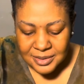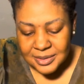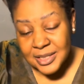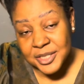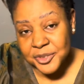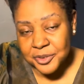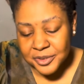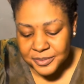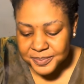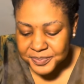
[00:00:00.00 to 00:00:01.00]
tastes
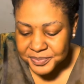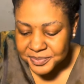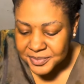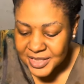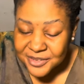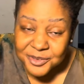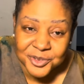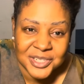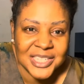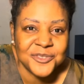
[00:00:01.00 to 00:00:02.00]
good even
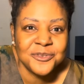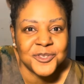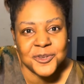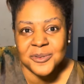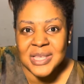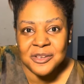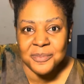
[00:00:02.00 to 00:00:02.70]
though there's no salt